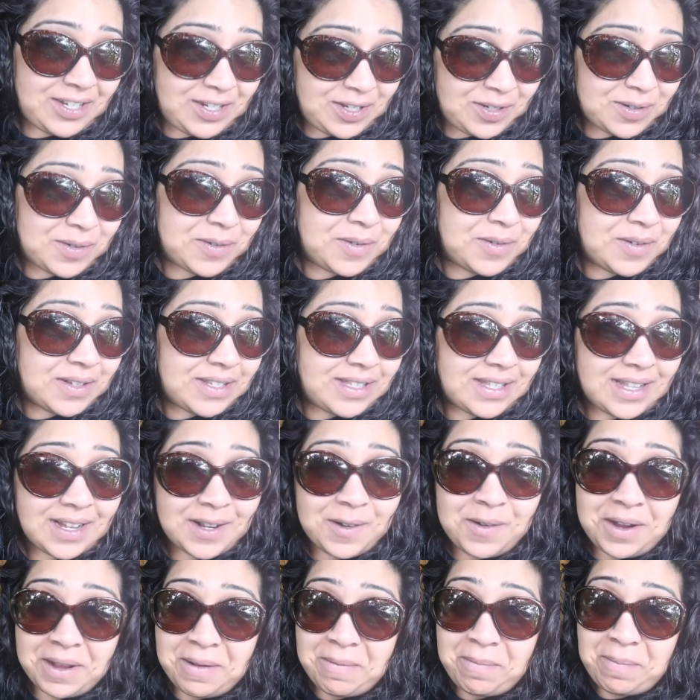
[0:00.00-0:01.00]
shorts
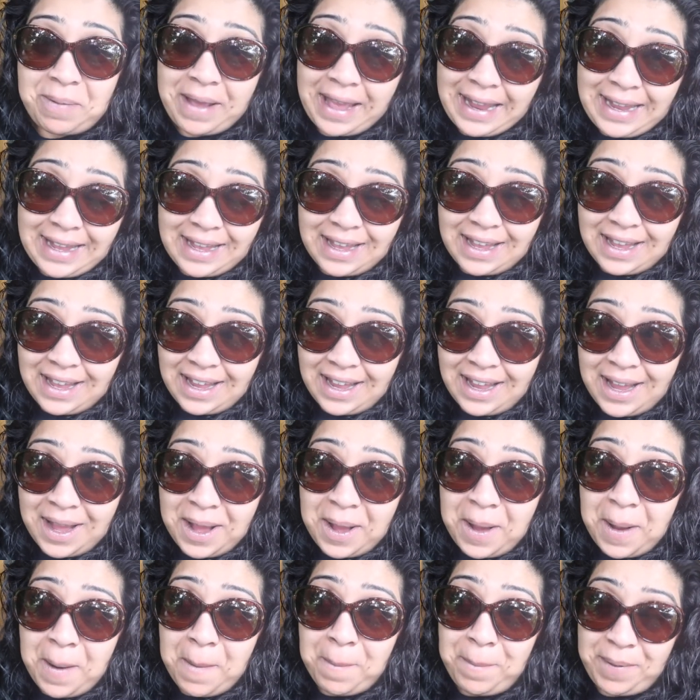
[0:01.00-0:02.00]
that are quite baggy
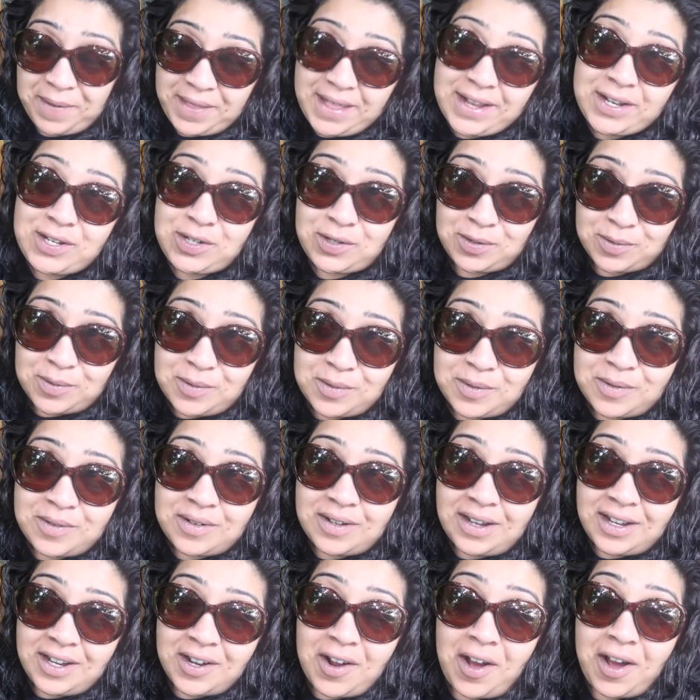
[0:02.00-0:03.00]
but they're short
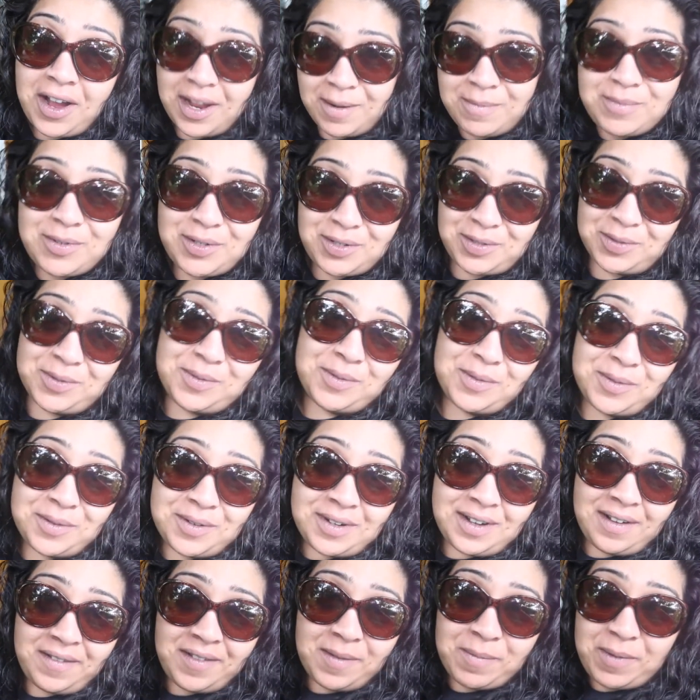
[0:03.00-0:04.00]
and I'm
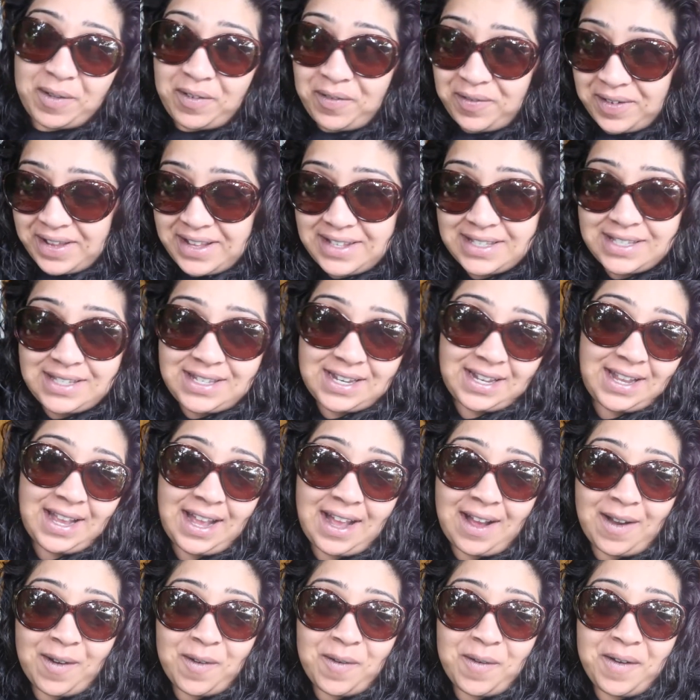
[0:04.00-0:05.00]
short and then my feet stick
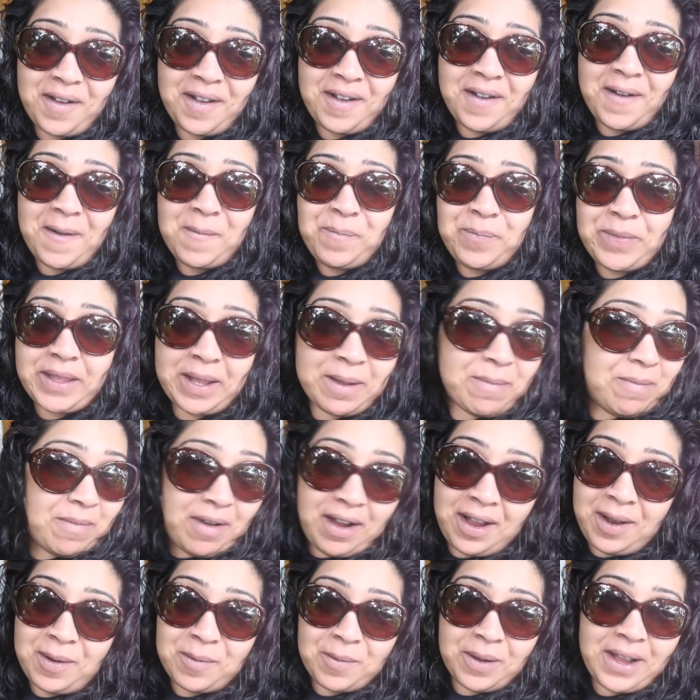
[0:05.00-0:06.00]
out like a
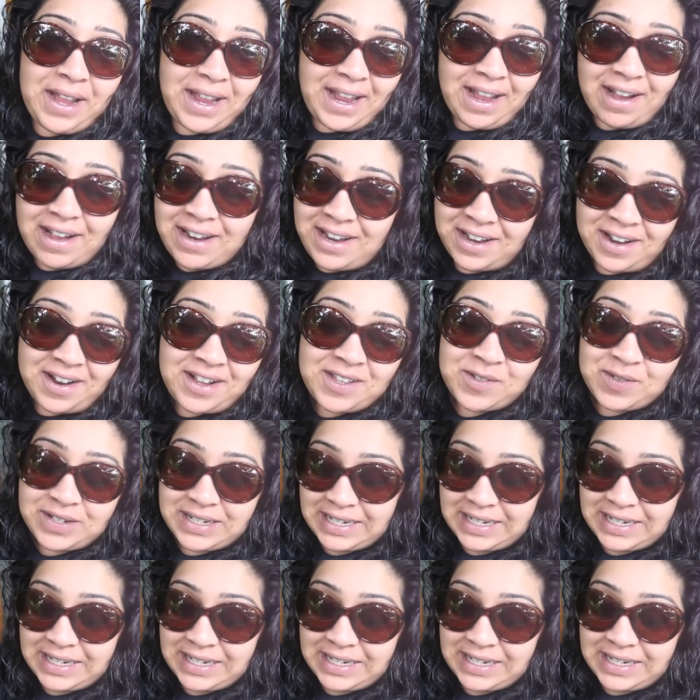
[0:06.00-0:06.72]
mile away I don't know it's